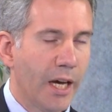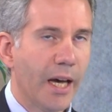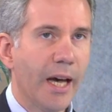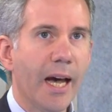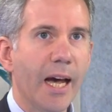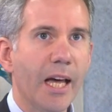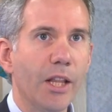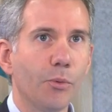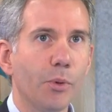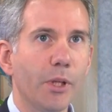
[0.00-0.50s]

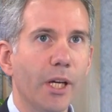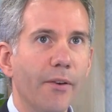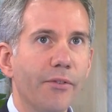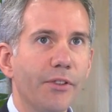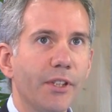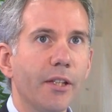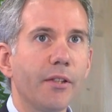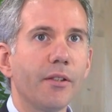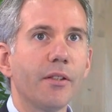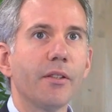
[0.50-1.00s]
And we have
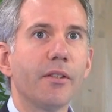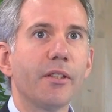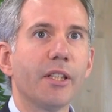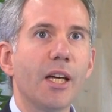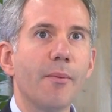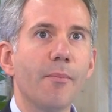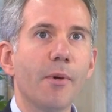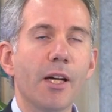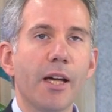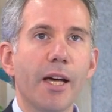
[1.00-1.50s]
tested
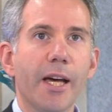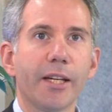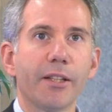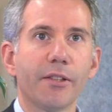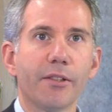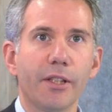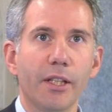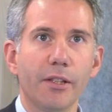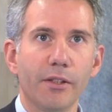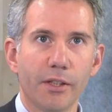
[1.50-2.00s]
them
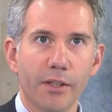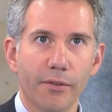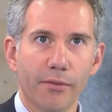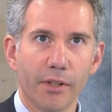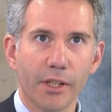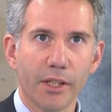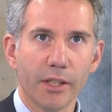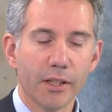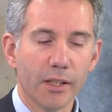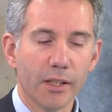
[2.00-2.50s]
extensively.